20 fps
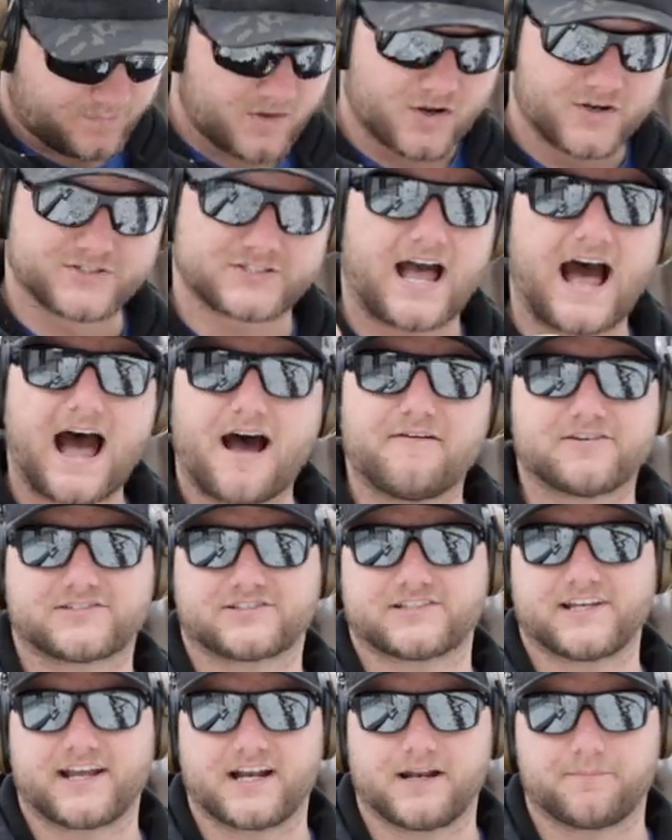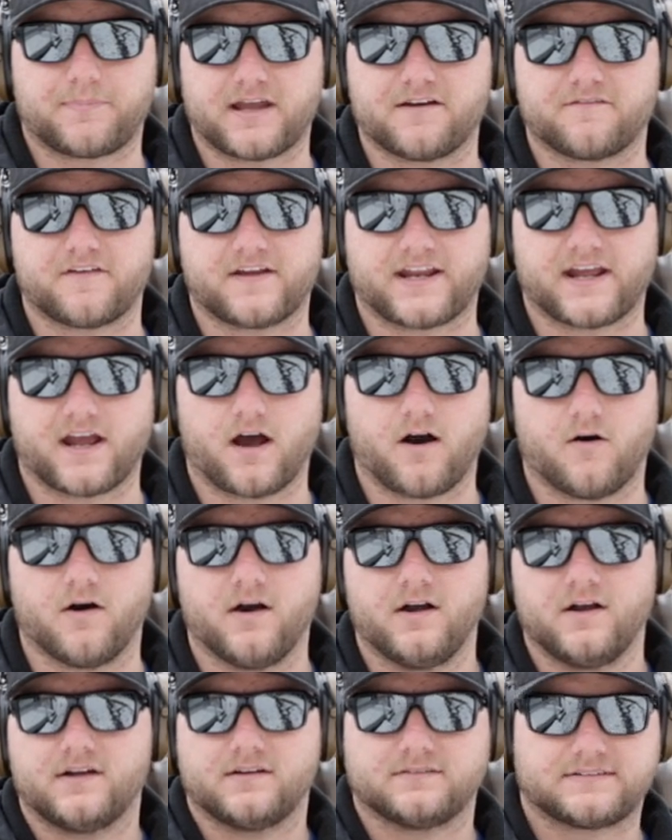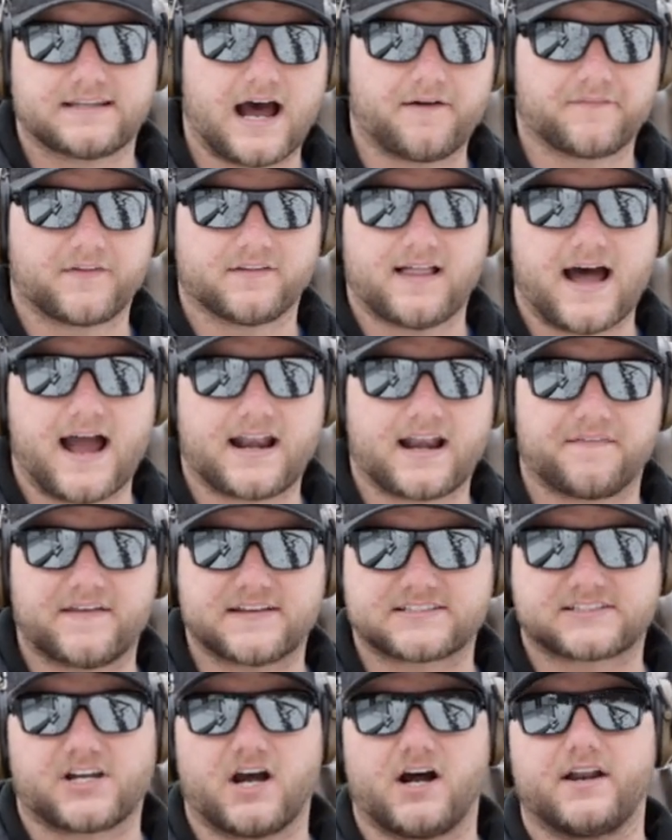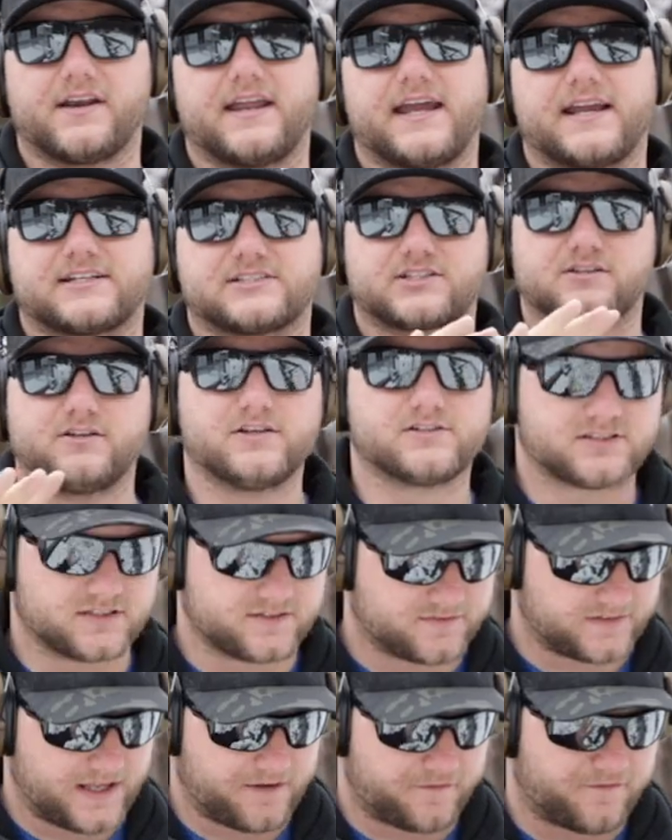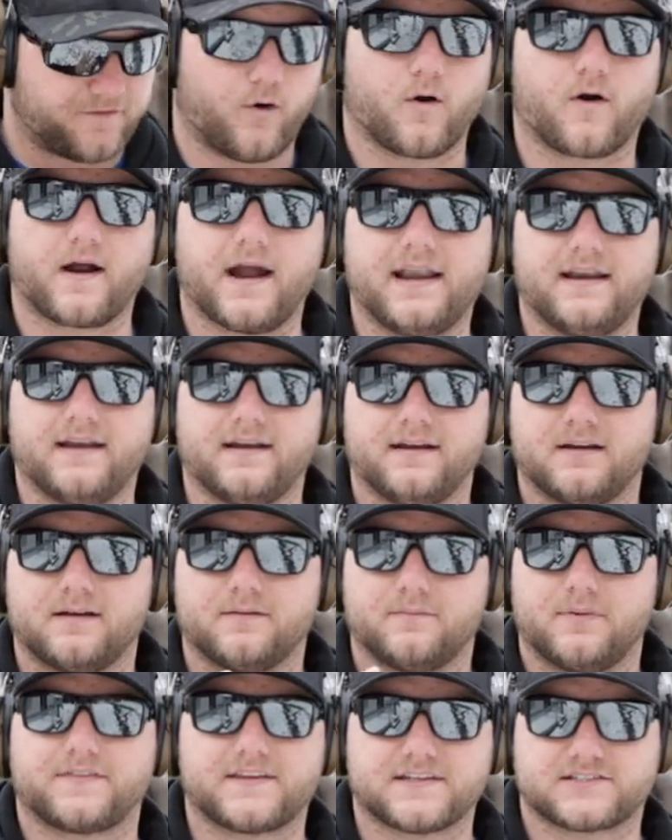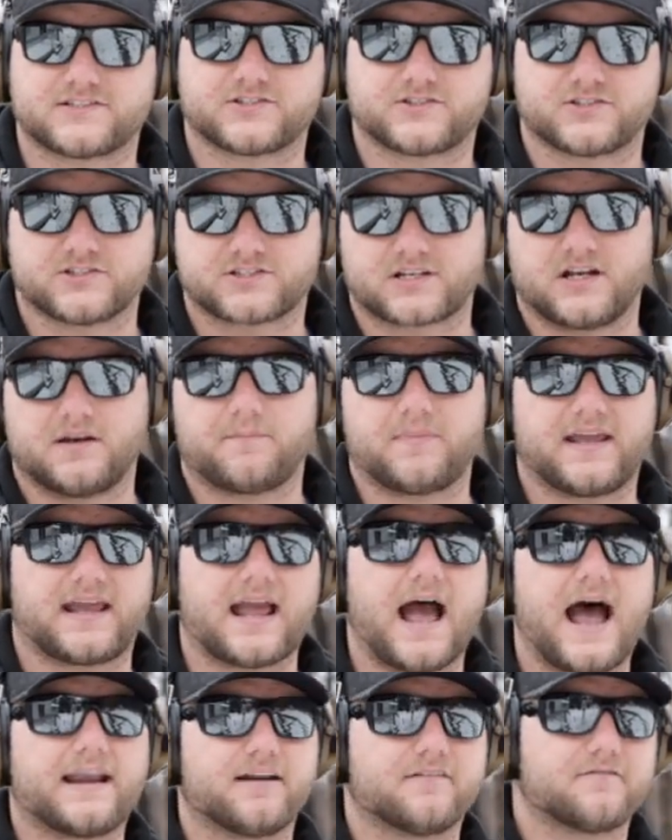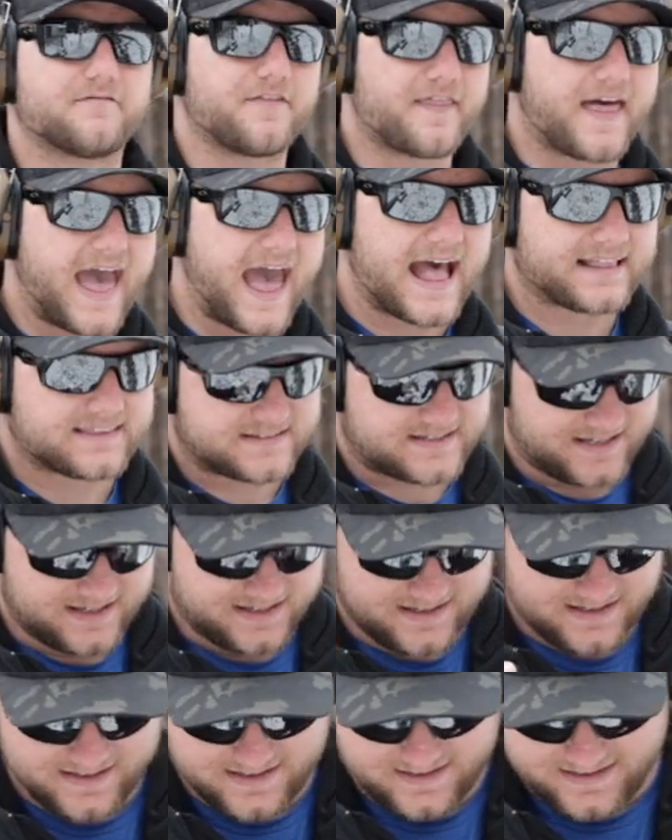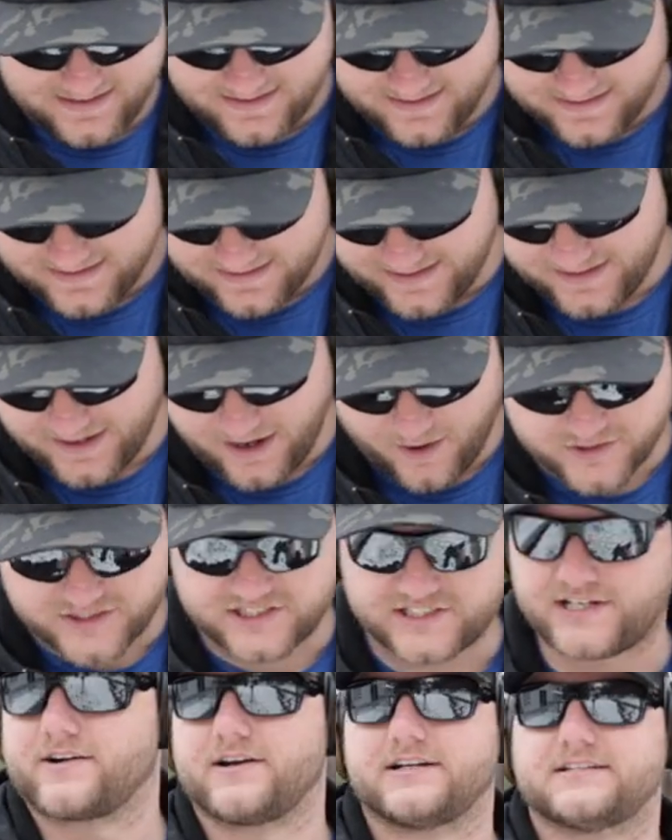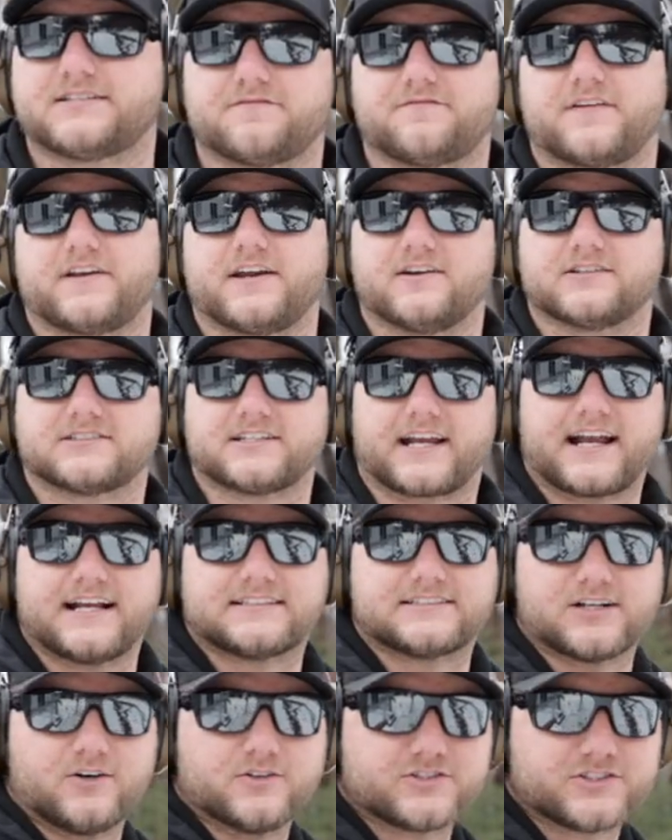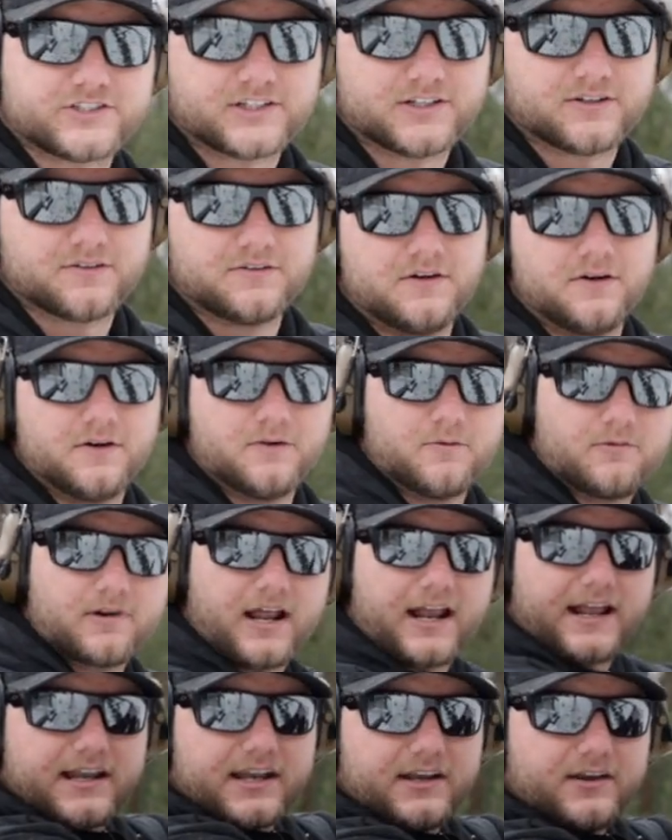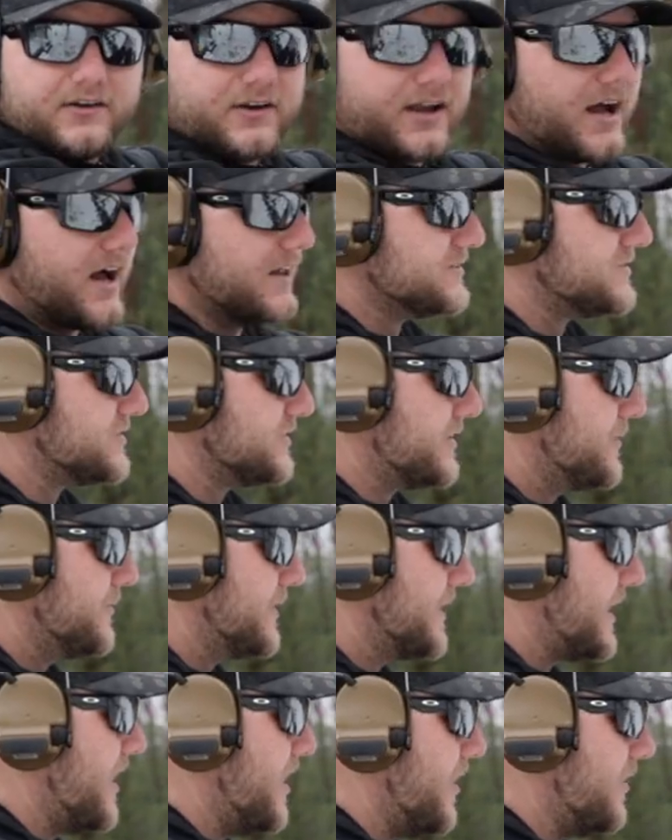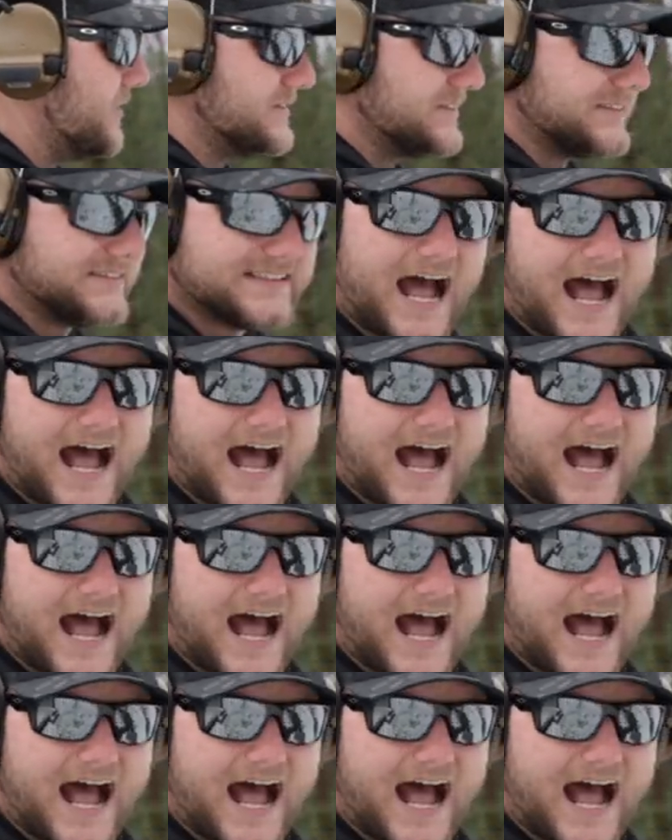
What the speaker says: there's obviously gonna be a video down the line on this gun exclusively for it. But this is just gonna be kind of that, you know, series of videos like I told you when I get a new gun. So here we go. It's